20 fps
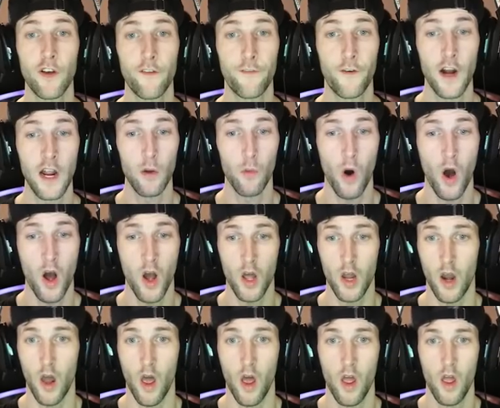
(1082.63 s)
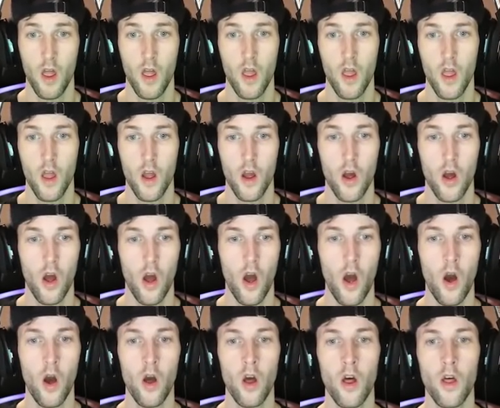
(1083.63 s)
a free one.
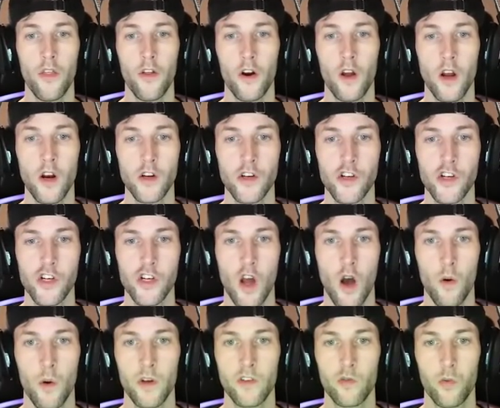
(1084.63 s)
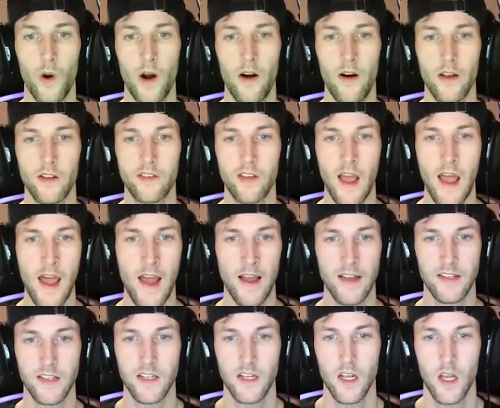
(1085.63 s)
Oh, they're gonna show us where it's
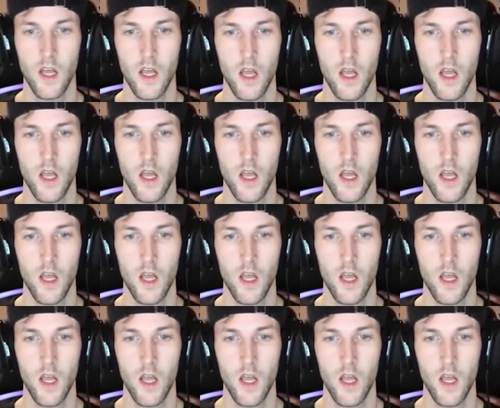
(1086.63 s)
at.